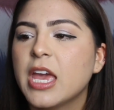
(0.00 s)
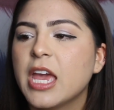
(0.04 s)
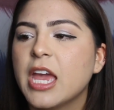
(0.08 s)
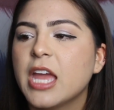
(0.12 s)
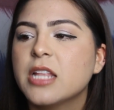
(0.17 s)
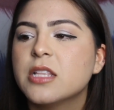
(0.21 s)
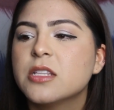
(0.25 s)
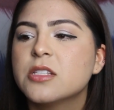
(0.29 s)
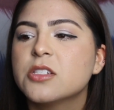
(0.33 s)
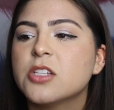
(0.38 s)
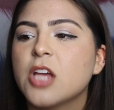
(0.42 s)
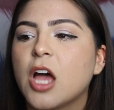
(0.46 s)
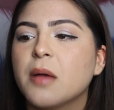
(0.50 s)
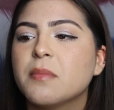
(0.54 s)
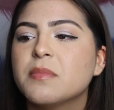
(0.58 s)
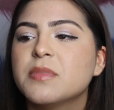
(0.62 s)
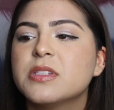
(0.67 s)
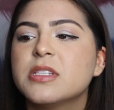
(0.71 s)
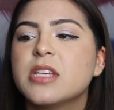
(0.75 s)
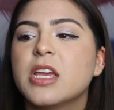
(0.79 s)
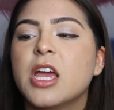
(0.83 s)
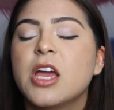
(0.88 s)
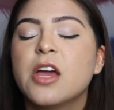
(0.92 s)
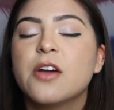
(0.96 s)
In
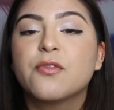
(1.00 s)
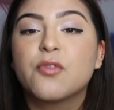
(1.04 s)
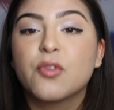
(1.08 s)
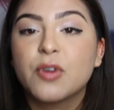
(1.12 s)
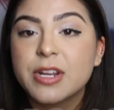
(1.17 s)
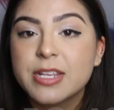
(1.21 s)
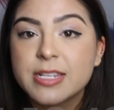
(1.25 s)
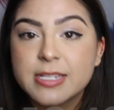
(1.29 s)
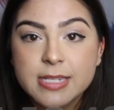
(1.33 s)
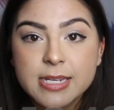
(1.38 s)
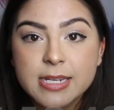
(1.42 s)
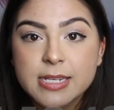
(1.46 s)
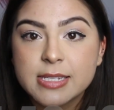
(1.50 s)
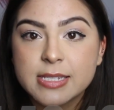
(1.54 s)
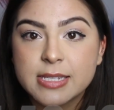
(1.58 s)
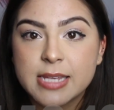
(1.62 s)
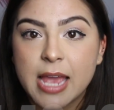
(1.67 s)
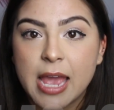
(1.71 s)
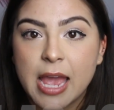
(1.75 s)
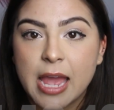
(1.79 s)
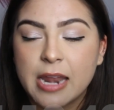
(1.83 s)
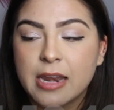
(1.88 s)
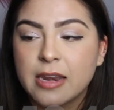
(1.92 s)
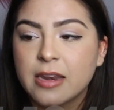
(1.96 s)
Psalms
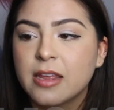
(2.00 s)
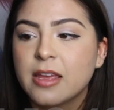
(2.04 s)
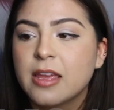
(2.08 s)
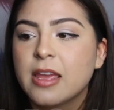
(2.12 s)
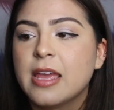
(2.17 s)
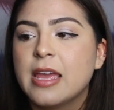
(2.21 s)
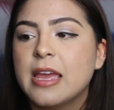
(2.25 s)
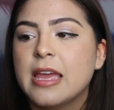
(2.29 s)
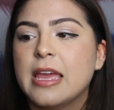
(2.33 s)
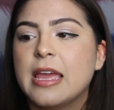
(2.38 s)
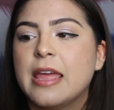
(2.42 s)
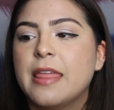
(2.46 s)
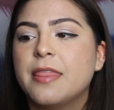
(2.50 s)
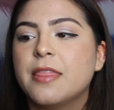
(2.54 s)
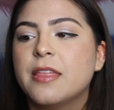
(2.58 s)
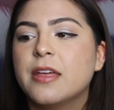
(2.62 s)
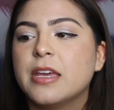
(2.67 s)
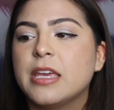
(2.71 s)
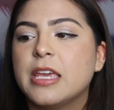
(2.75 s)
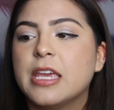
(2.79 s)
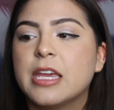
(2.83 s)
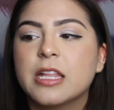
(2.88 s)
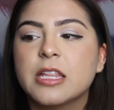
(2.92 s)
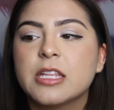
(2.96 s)
46:10, in
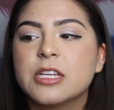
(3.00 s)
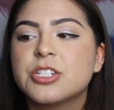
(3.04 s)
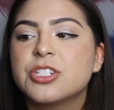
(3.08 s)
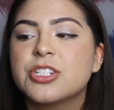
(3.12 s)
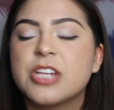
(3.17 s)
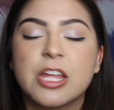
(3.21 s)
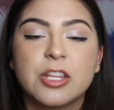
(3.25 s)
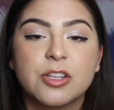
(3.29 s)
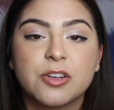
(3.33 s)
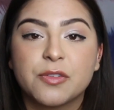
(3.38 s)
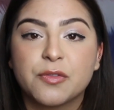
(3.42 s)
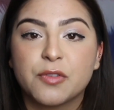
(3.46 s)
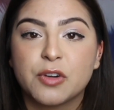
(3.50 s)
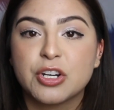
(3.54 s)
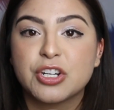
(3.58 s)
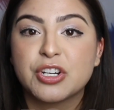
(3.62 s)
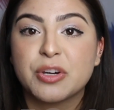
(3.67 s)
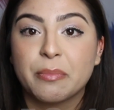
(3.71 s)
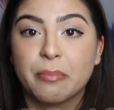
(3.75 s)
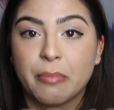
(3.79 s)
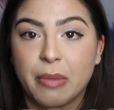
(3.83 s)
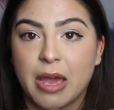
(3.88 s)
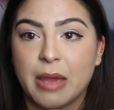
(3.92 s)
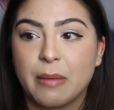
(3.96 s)
the English Standard
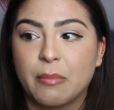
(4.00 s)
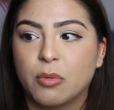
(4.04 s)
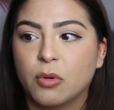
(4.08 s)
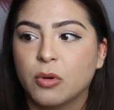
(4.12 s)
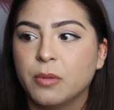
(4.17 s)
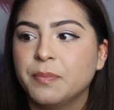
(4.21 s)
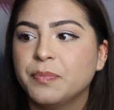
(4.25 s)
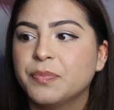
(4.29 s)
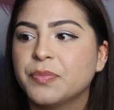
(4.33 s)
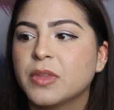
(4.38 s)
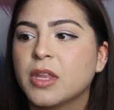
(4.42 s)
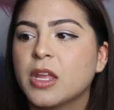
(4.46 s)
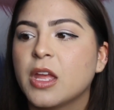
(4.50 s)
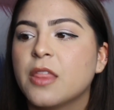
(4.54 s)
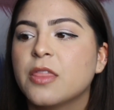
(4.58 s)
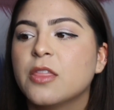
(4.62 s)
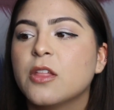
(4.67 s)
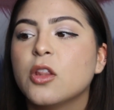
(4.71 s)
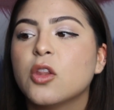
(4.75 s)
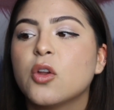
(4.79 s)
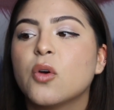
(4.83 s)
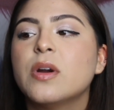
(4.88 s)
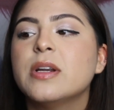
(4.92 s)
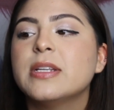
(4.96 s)
Version Bible,
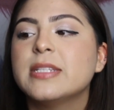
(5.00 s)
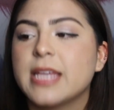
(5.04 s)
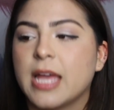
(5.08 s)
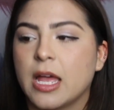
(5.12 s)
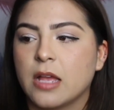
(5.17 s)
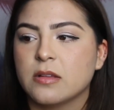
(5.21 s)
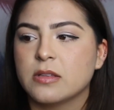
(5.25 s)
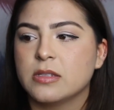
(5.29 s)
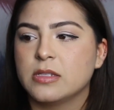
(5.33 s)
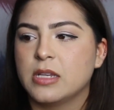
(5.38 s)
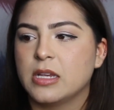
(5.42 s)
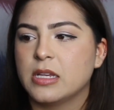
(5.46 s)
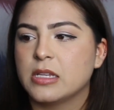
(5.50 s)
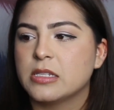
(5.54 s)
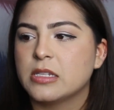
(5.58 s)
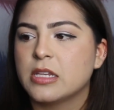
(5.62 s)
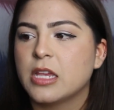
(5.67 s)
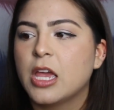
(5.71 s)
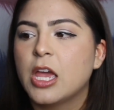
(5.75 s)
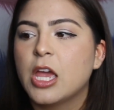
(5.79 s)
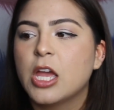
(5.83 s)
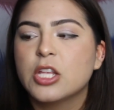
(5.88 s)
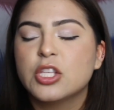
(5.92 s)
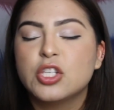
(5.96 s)
the Lord tells us
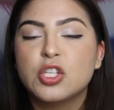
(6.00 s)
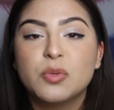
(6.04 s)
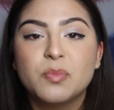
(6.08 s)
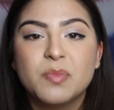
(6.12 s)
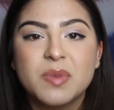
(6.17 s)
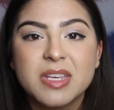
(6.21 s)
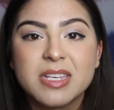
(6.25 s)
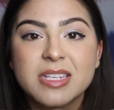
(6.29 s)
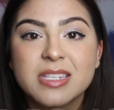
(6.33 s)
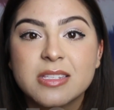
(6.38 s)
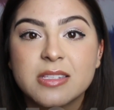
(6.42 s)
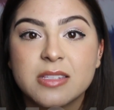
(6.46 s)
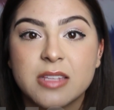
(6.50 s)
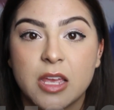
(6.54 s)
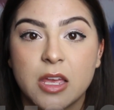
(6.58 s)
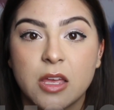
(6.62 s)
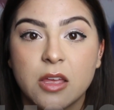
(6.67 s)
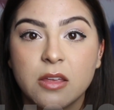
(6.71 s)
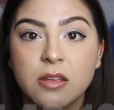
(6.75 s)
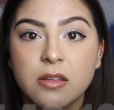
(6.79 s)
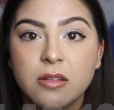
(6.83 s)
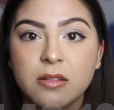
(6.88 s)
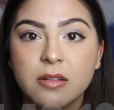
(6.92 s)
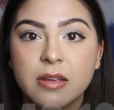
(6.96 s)
to be
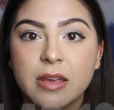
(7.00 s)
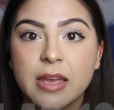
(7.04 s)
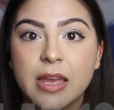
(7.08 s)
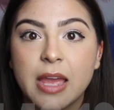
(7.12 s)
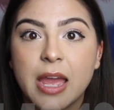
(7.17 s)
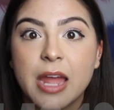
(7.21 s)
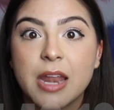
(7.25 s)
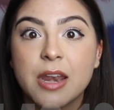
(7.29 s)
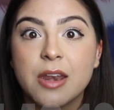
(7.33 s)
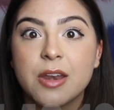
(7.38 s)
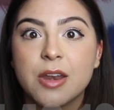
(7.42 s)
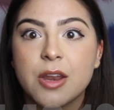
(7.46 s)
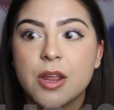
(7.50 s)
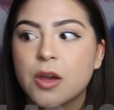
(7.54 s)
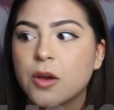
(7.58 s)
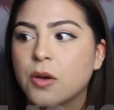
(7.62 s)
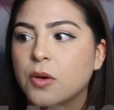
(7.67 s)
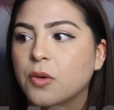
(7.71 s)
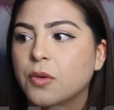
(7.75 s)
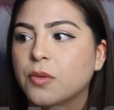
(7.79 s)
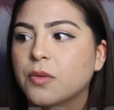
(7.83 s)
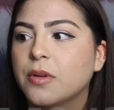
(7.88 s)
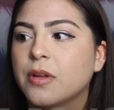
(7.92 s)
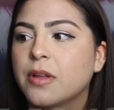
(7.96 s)
still and
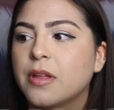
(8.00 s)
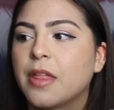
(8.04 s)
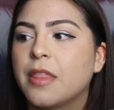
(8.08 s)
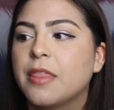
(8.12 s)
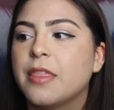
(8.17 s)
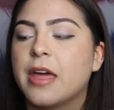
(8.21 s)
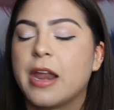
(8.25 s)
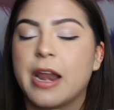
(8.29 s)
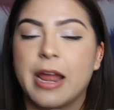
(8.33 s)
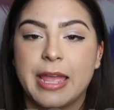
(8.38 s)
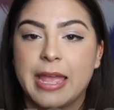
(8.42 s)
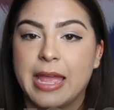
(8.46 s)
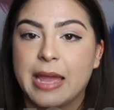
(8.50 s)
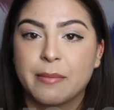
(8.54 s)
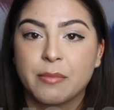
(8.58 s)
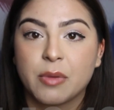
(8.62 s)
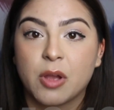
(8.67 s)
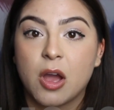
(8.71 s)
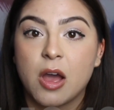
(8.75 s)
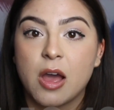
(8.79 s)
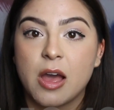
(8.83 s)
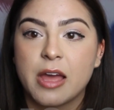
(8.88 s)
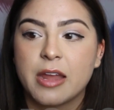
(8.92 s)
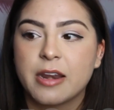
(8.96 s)
know that I am
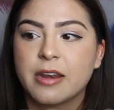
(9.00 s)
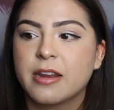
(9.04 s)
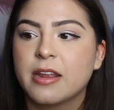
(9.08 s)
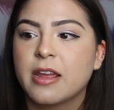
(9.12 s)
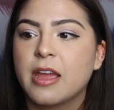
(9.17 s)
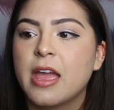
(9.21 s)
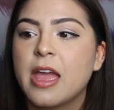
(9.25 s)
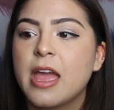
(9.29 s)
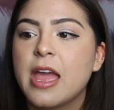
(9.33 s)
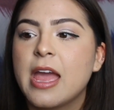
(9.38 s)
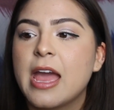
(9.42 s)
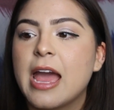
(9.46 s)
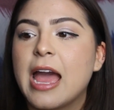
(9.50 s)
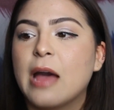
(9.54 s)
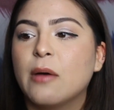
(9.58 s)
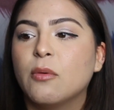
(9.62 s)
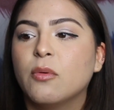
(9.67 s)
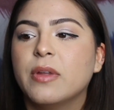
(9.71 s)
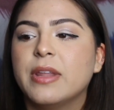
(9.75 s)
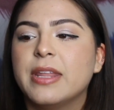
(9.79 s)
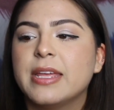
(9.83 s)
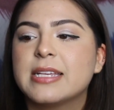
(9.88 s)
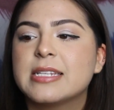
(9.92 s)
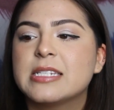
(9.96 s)
God. I
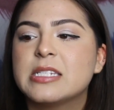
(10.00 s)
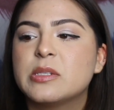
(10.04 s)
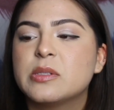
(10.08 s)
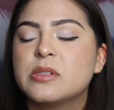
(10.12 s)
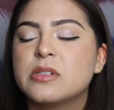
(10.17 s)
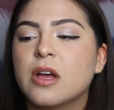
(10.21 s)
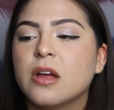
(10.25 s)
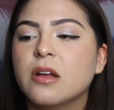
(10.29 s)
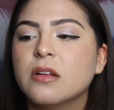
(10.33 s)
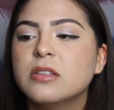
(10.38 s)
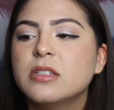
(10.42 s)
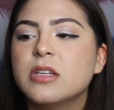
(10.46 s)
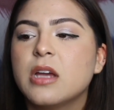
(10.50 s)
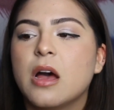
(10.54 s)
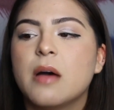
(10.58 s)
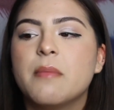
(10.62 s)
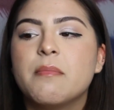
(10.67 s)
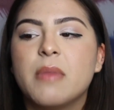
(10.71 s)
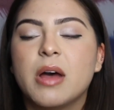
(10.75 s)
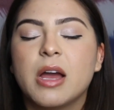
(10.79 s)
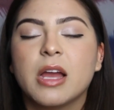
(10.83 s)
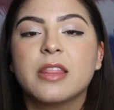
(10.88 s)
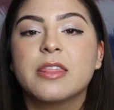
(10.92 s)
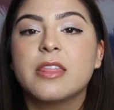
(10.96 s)
will exalt
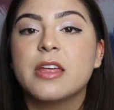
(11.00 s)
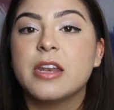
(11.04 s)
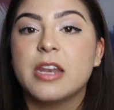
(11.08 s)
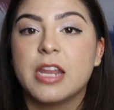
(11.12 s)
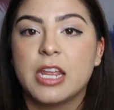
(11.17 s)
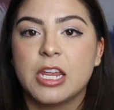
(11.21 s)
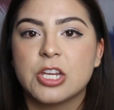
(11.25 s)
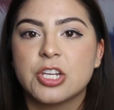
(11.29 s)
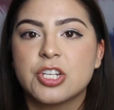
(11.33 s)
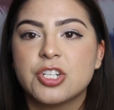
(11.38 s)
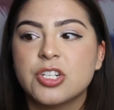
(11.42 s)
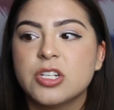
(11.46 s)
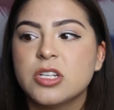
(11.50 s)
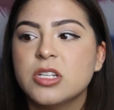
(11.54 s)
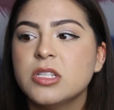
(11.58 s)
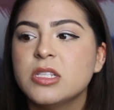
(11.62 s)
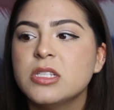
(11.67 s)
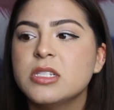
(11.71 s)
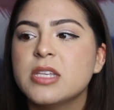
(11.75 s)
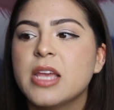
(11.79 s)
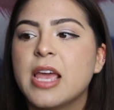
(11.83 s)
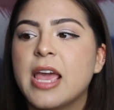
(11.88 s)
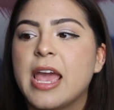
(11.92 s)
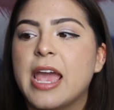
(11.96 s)
among the
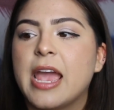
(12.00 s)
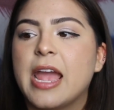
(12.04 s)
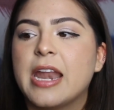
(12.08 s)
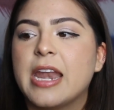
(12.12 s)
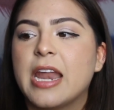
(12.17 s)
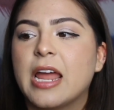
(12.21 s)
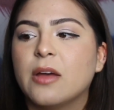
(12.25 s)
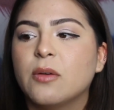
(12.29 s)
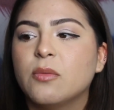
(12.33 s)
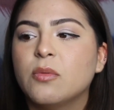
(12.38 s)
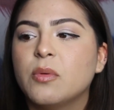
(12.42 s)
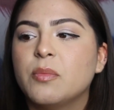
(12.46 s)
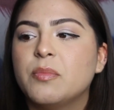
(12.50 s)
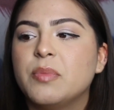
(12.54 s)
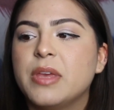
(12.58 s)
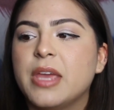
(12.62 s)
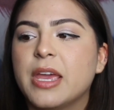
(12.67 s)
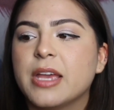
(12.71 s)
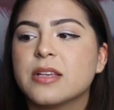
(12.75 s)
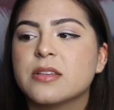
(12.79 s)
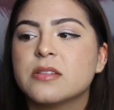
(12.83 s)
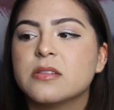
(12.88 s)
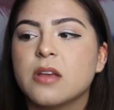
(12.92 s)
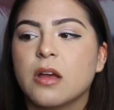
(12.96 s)
nations, and I will be
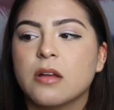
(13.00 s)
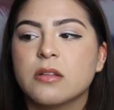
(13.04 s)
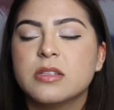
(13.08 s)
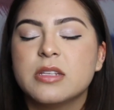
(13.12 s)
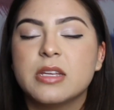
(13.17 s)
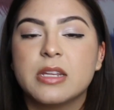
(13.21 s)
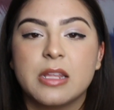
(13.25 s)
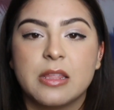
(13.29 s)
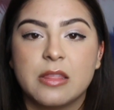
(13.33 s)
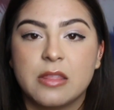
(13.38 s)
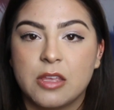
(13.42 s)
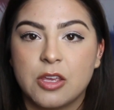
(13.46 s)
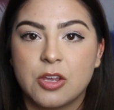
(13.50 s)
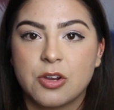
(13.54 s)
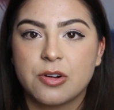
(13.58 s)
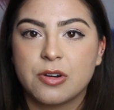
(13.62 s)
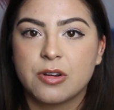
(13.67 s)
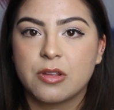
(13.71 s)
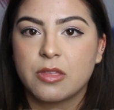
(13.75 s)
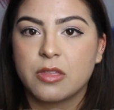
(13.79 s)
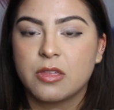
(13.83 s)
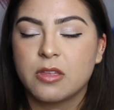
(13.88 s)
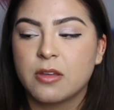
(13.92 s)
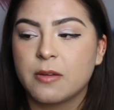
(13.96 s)
exalted in the
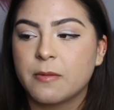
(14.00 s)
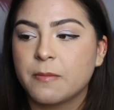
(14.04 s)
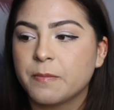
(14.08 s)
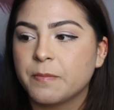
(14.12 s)
earth.